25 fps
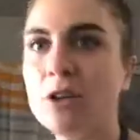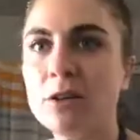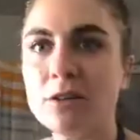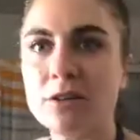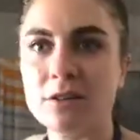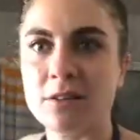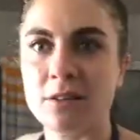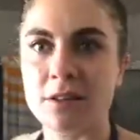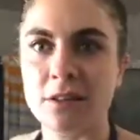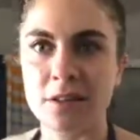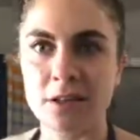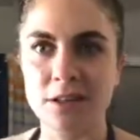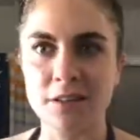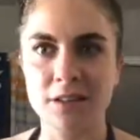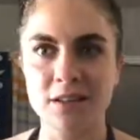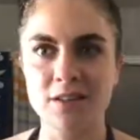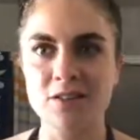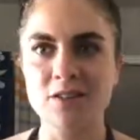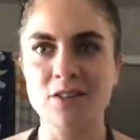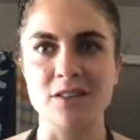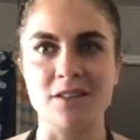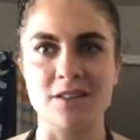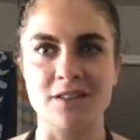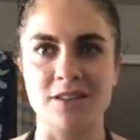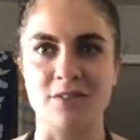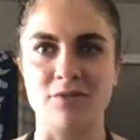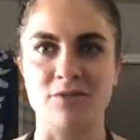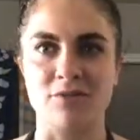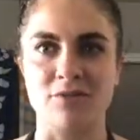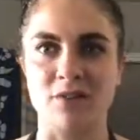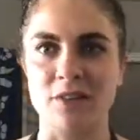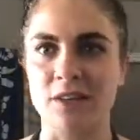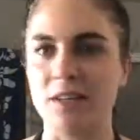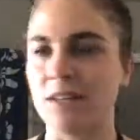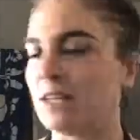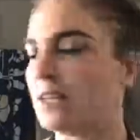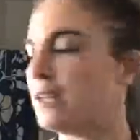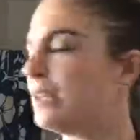sorry, I shouldn't say
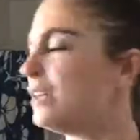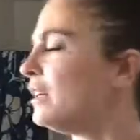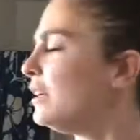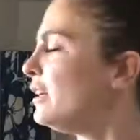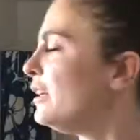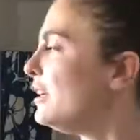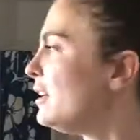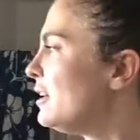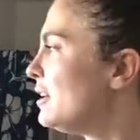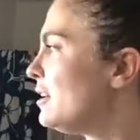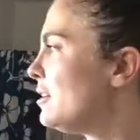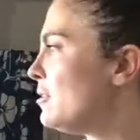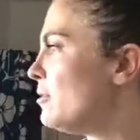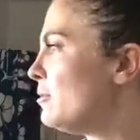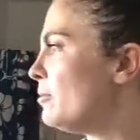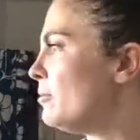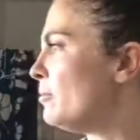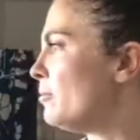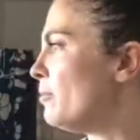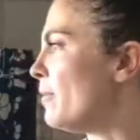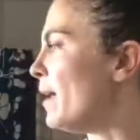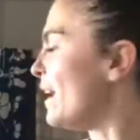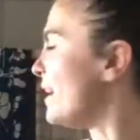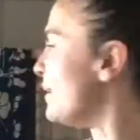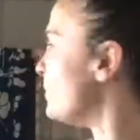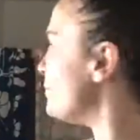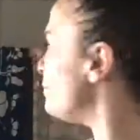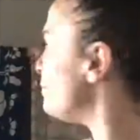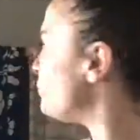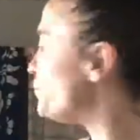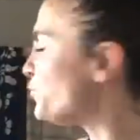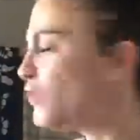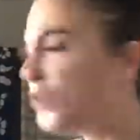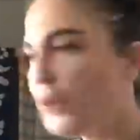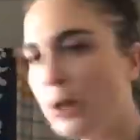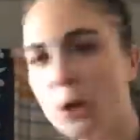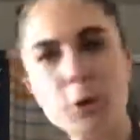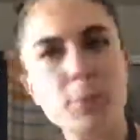frickin'. My
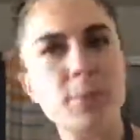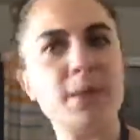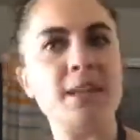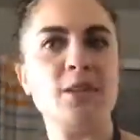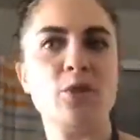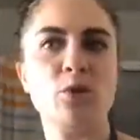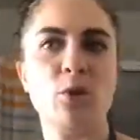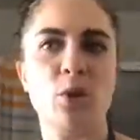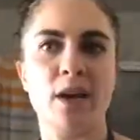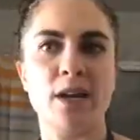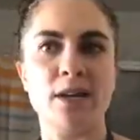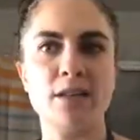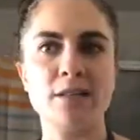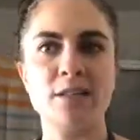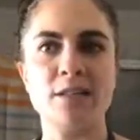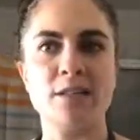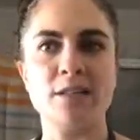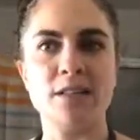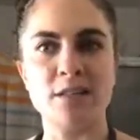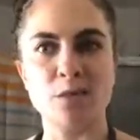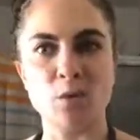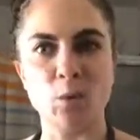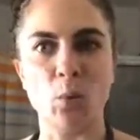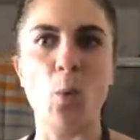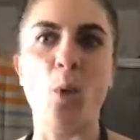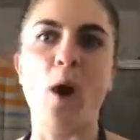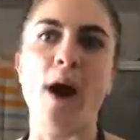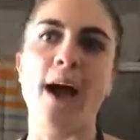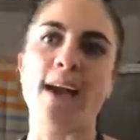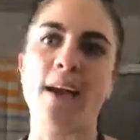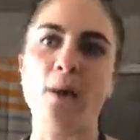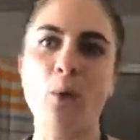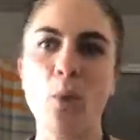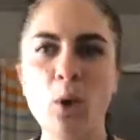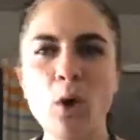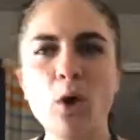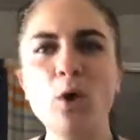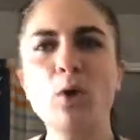Turby Twist is
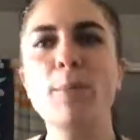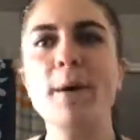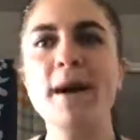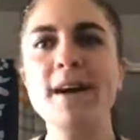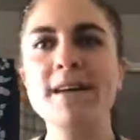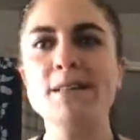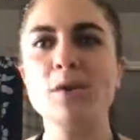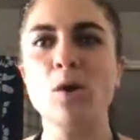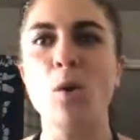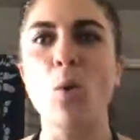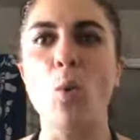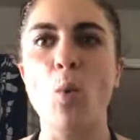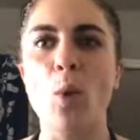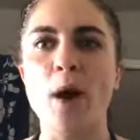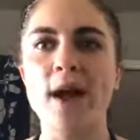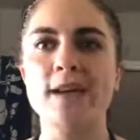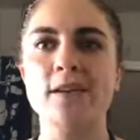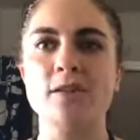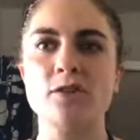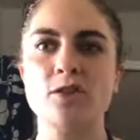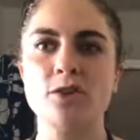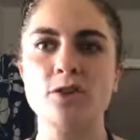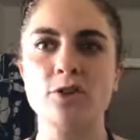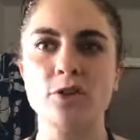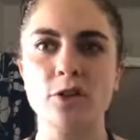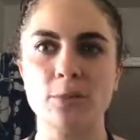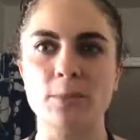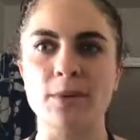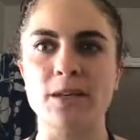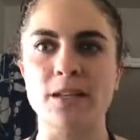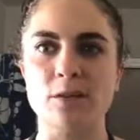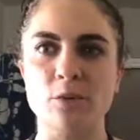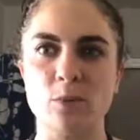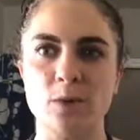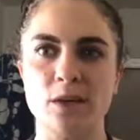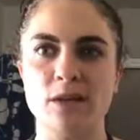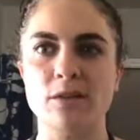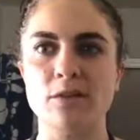white. Well, who buys a white Turby
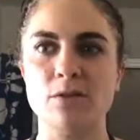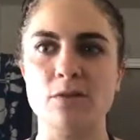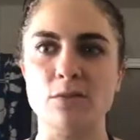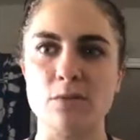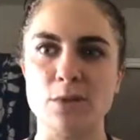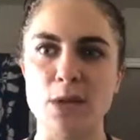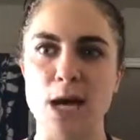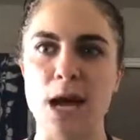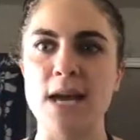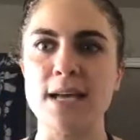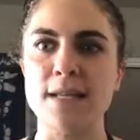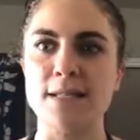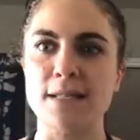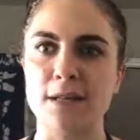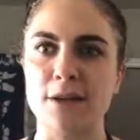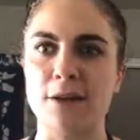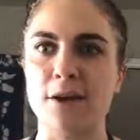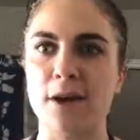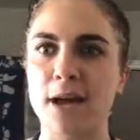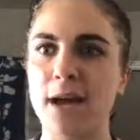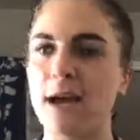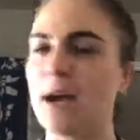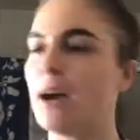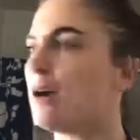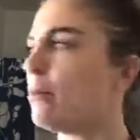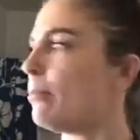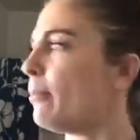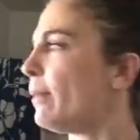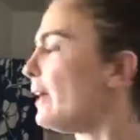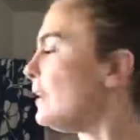Twist who dyes their hair? My